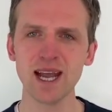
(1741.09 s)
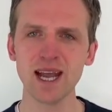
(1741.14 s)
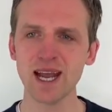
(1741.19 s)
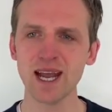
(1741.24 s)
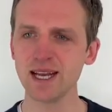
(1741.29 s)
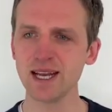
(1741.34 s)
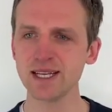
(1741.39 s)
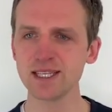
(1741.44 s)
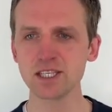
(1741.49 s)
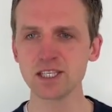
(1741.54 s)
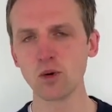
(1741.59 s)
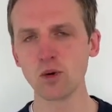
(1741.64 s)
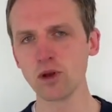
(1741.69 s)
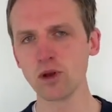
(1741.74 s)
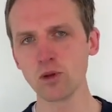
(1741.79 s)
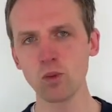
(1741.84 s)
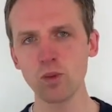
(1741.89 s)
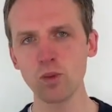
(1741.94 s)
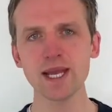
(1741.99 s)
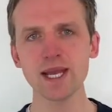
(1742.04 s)
It isn't all
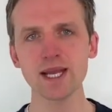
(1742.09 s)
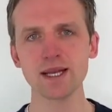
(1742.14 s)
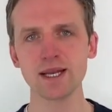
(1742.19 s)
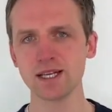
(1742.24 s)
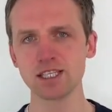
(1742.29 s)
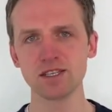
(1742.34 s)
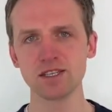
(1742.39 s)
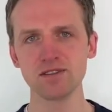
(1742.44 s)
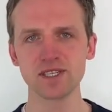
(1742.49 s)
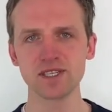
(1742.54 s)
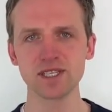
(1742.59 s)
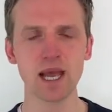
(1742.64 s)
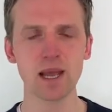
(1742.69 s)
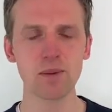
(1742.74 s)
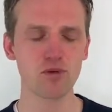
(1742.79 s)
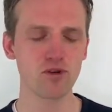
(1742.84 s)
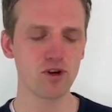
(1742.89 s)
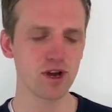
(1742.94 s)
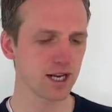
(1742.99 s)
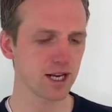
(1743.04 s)
the weirdness of
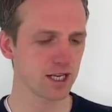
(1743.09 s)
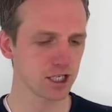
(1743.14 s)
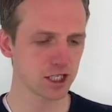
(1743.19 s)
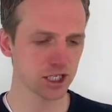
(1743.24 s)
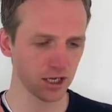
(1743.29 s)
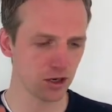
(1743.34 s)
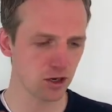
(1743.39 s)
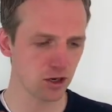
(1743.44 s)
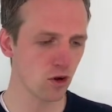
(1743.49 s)
separation.